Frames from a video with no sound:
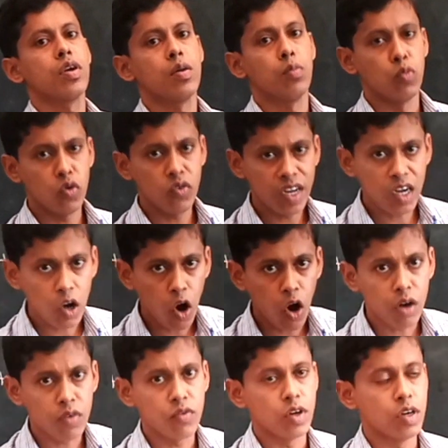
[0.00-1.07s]
moving
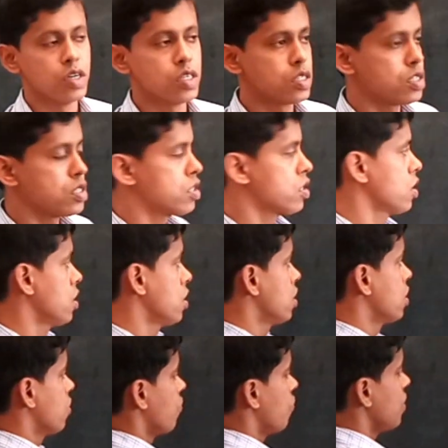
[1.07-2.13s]
onwards,
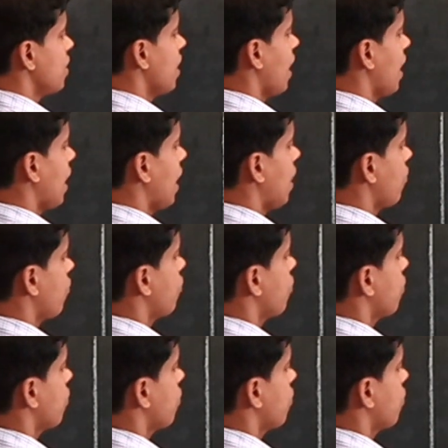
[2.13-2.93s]
we have